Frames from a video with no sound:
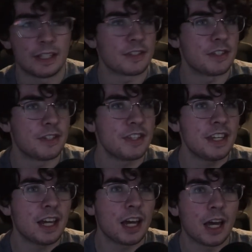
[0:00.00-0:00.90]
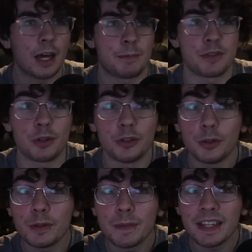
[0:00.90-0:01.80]
So you see, I'm still
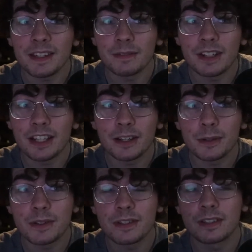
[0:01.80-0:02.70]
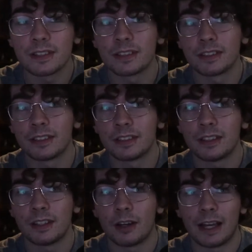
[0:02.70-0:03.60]
new to making videos,
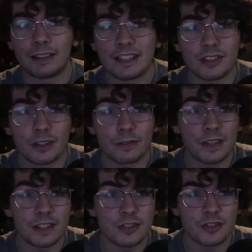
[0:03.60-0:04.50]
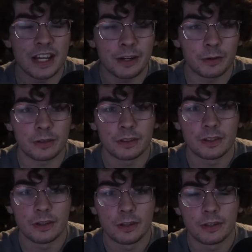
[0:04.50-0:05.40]
at least on a fitness channel.
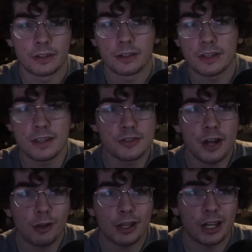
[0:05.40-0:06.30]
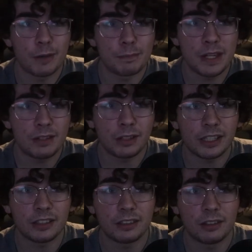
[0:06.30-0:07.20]
It's not like I've made
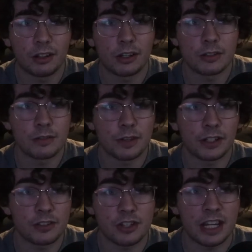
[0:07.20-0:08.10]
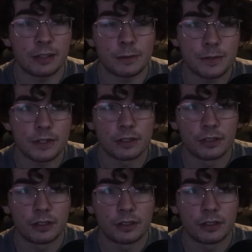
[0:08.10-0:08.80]
like 100 fucking channels.